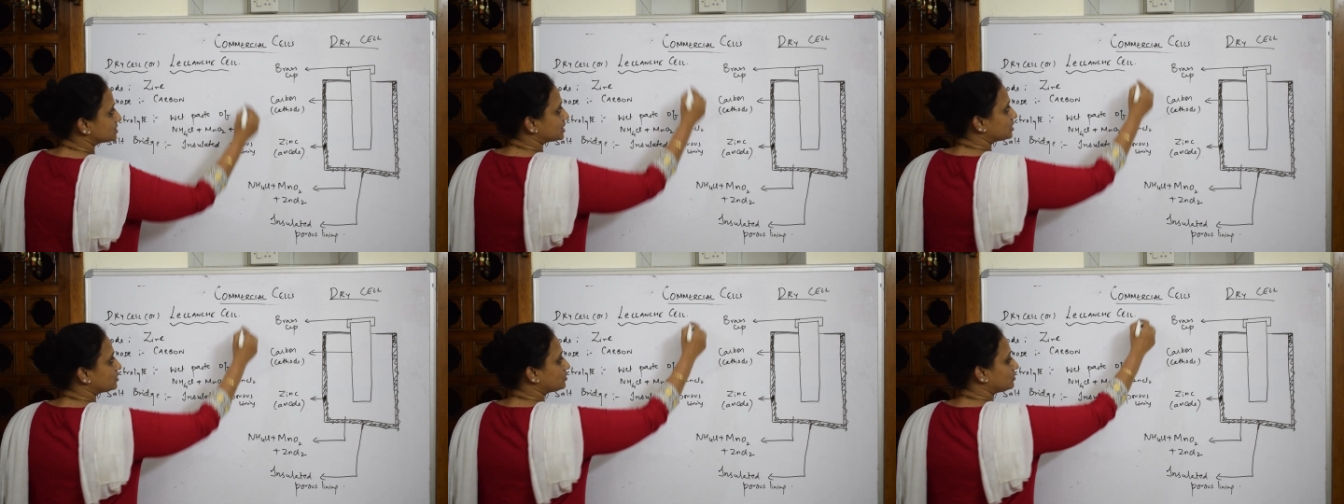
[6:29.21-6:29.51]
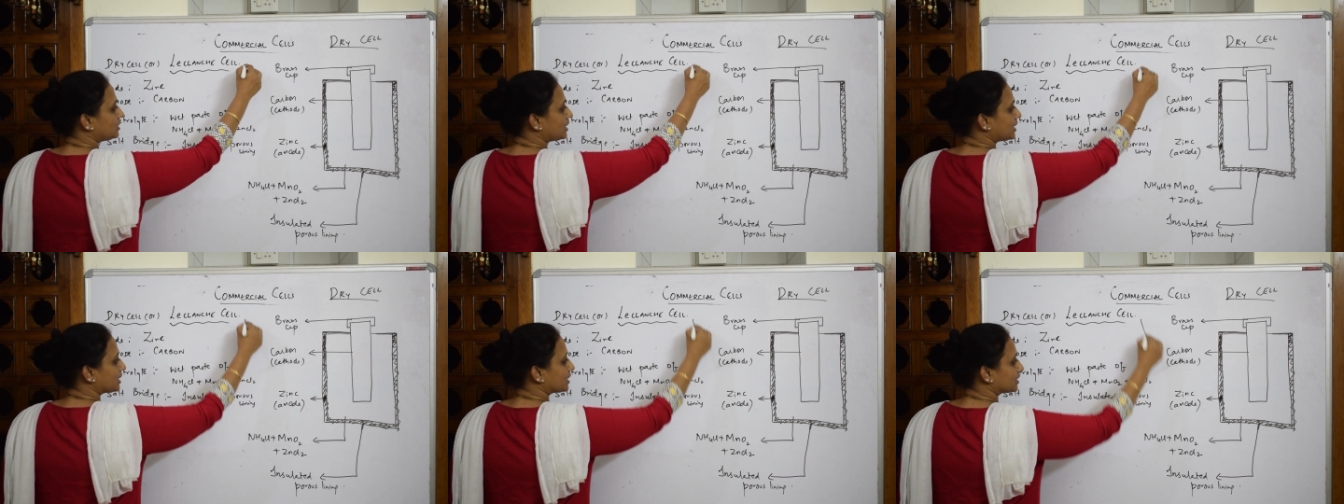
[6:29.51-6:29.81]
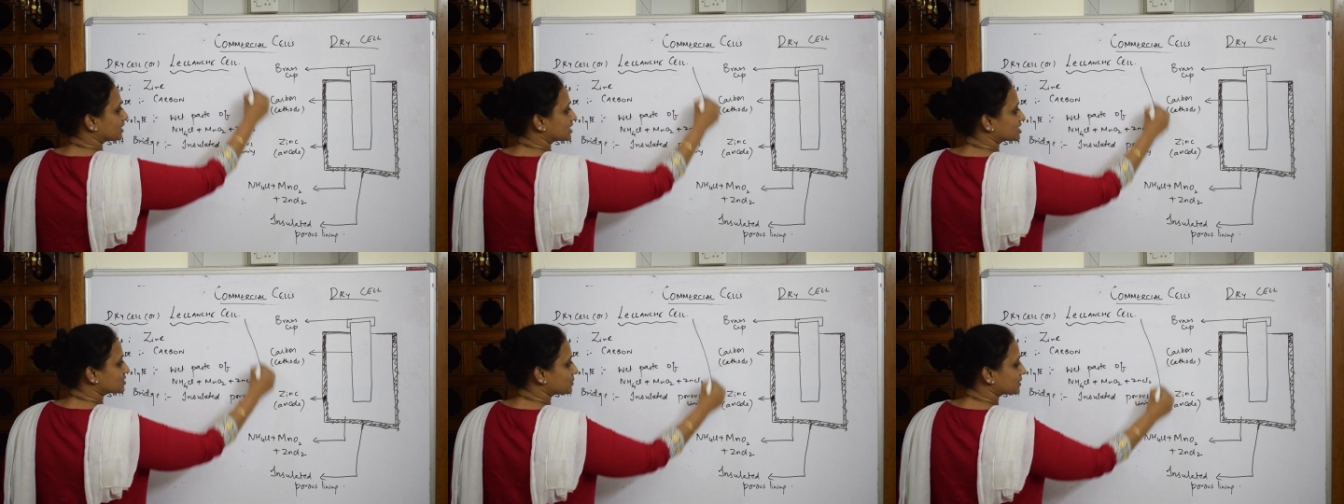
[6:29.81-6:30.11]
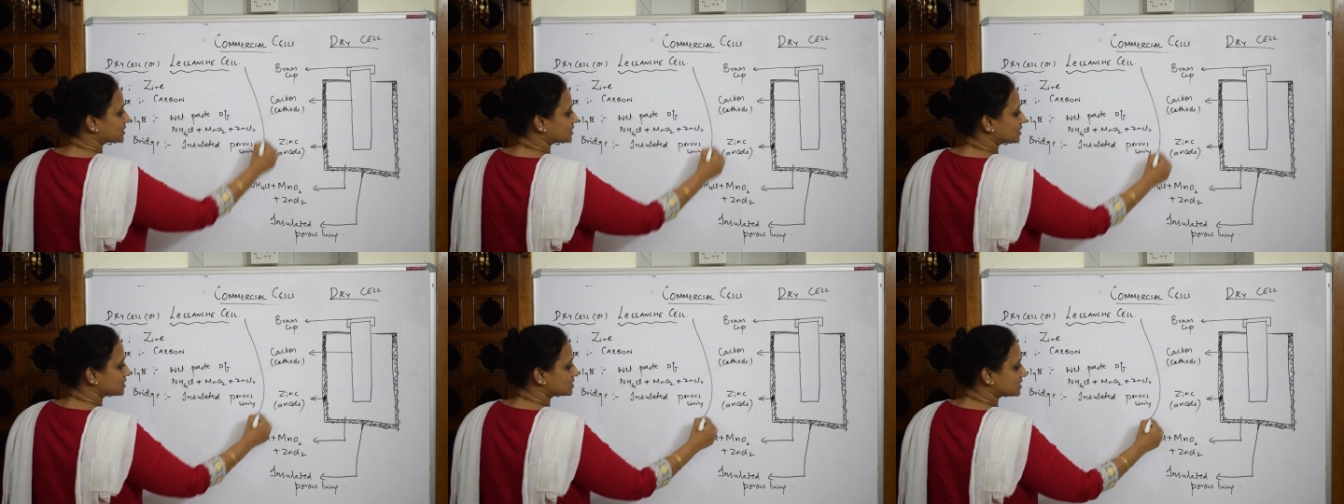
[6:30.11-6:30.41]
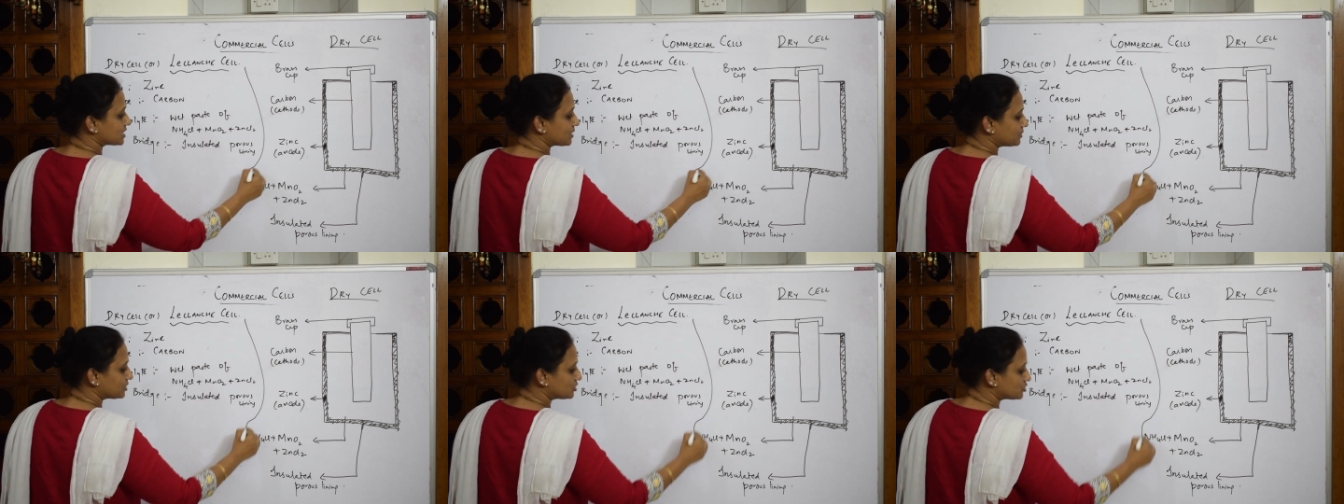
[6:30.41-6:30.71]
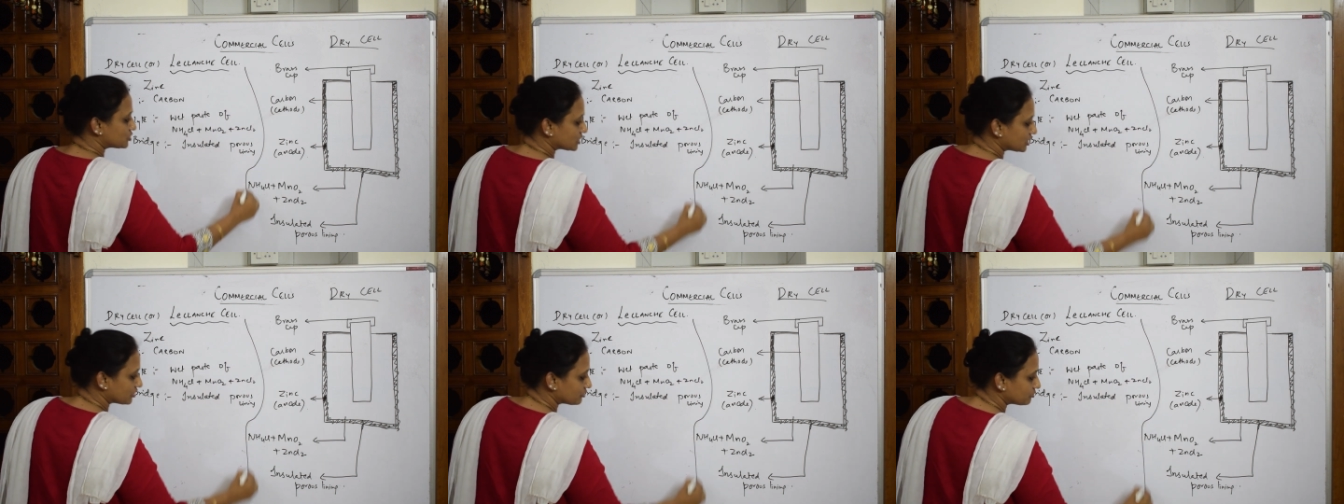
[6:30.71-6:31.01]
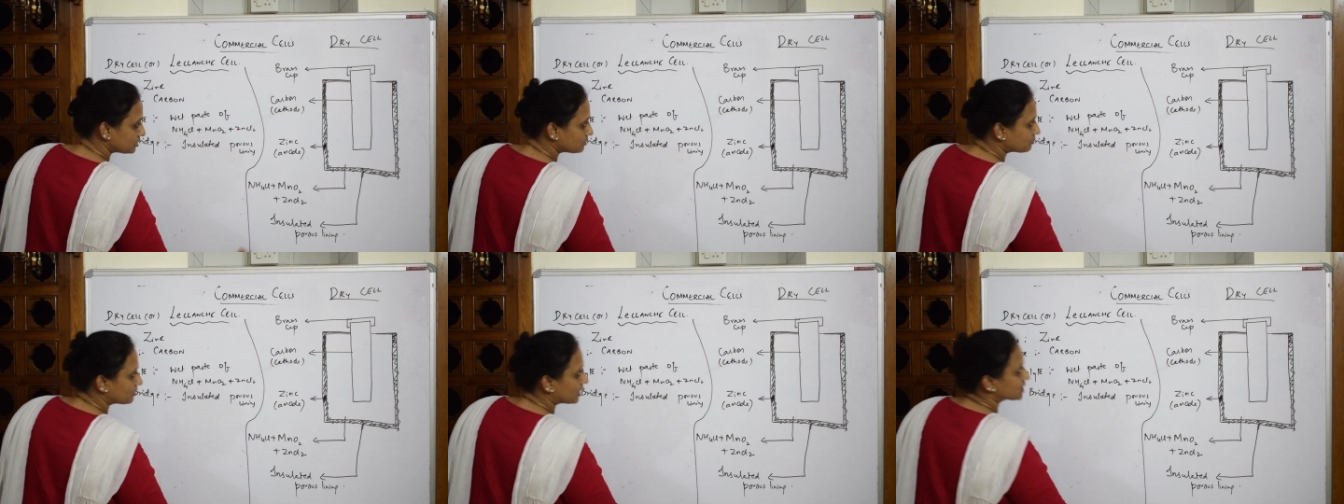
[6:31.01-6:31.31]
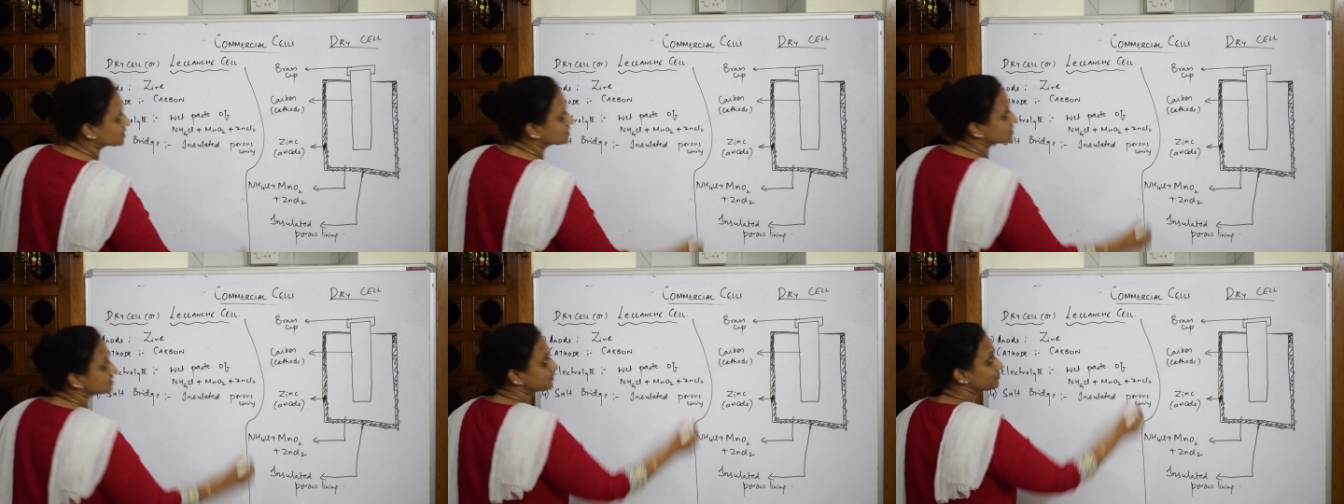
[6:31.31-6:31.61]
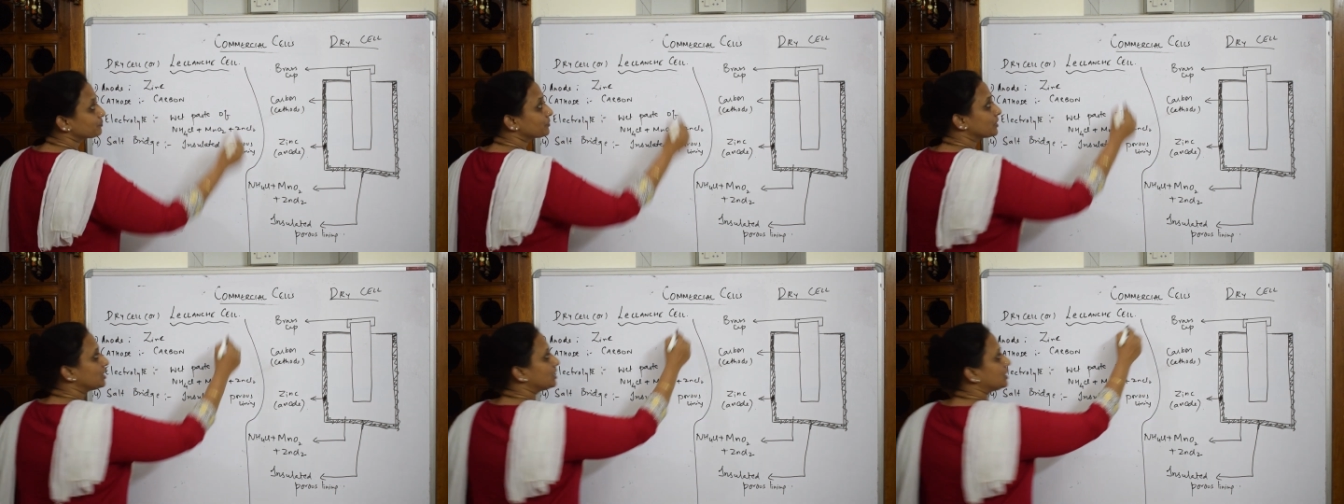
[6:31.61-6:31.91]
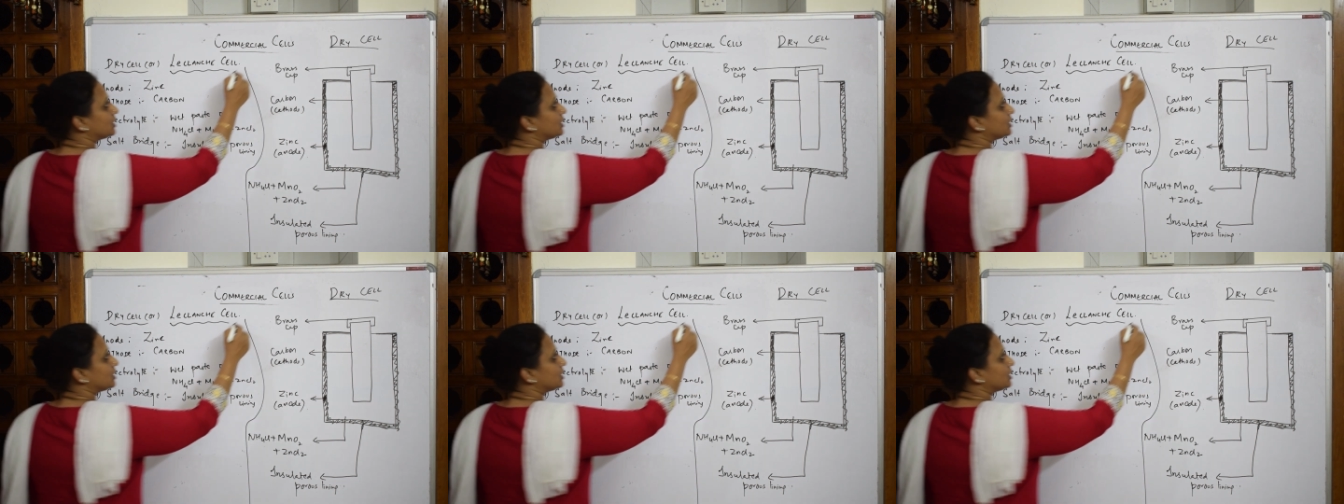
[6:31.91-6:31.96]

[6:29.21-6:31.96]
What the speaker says: then only I can expect the examiner to give me marks.